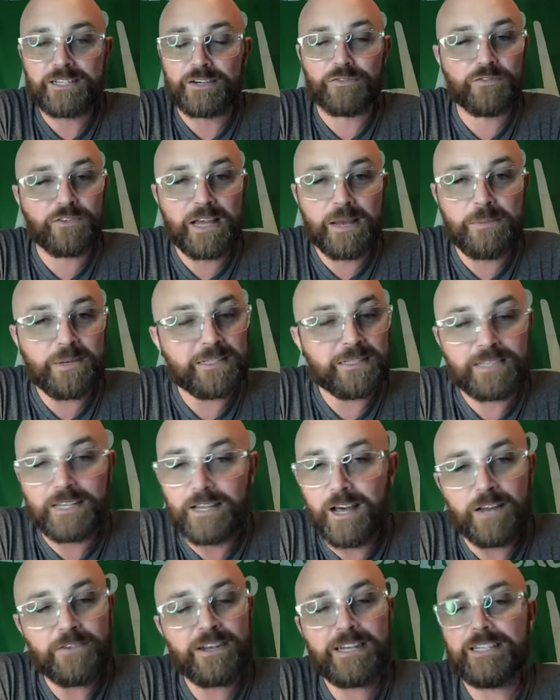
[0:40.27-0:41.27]
your family, they
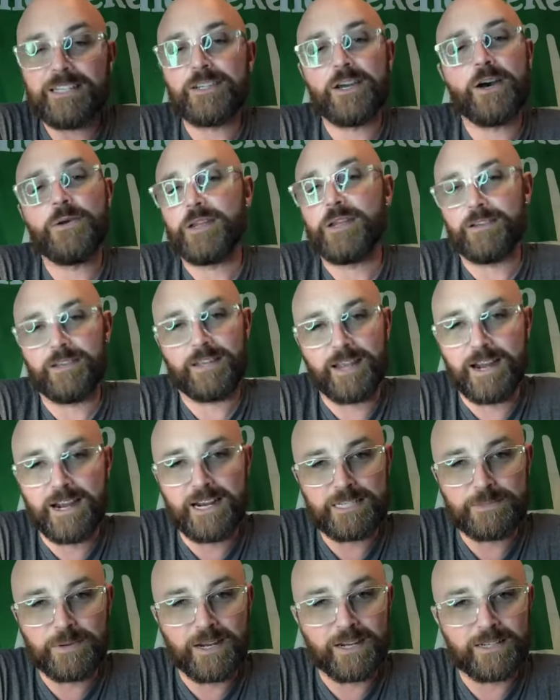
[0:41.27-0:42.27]
already know you like
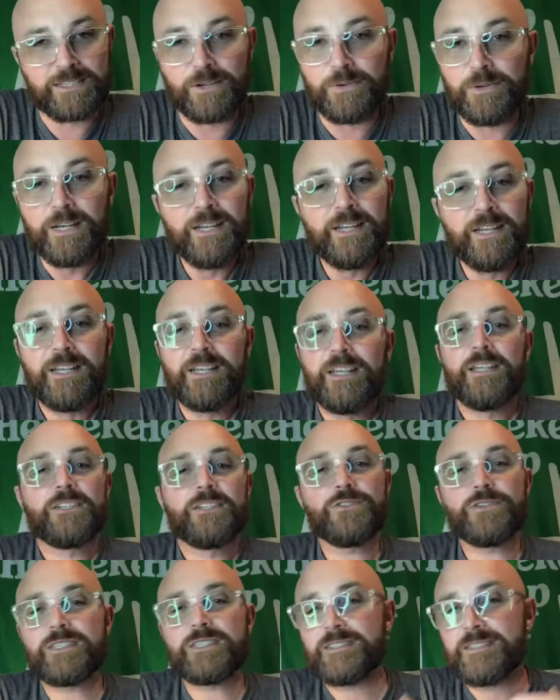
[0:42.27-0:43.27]
Carlsberg. So
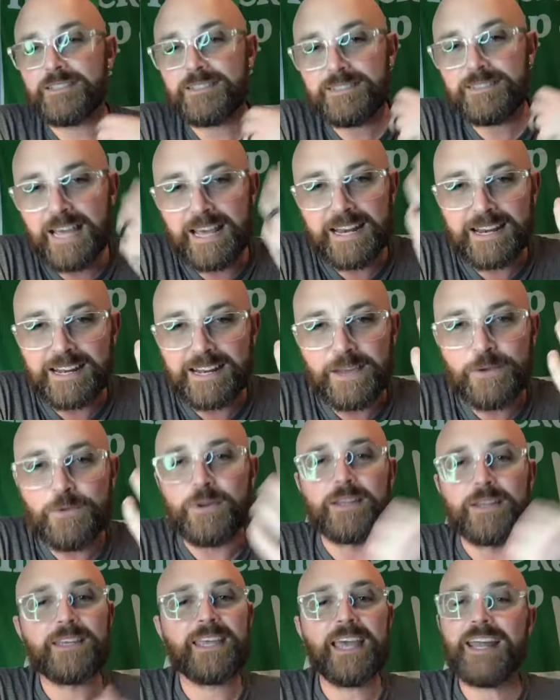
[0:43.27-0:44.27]
just let it
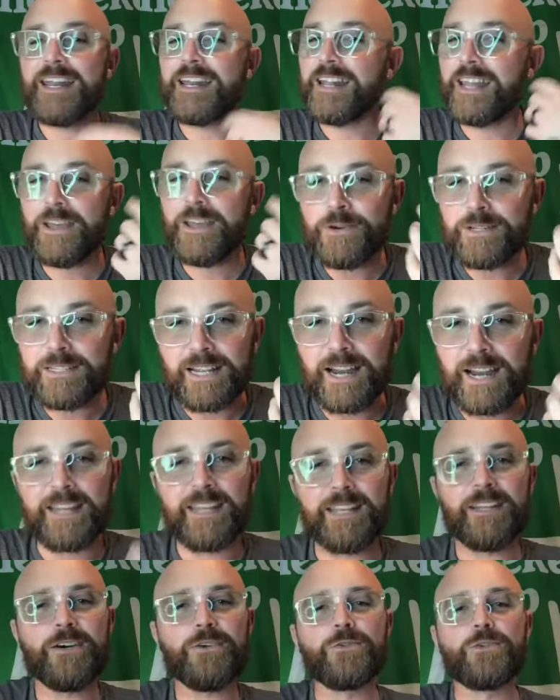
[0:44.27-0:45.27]
out. Get it out there,
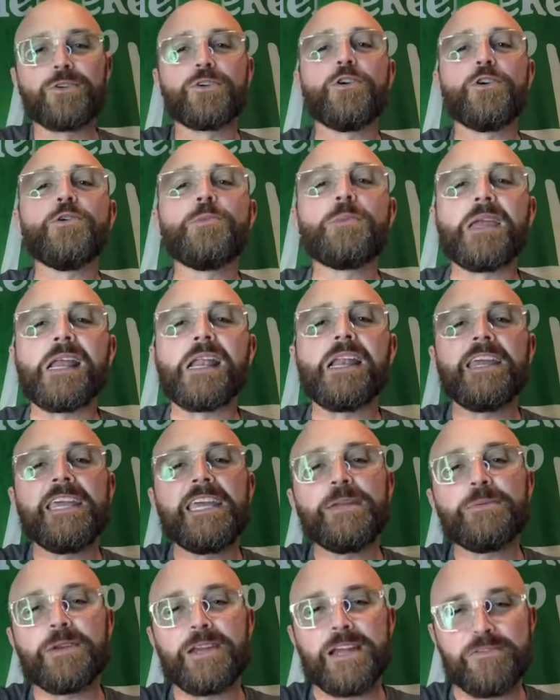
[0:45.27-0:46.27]
you know? Come clean with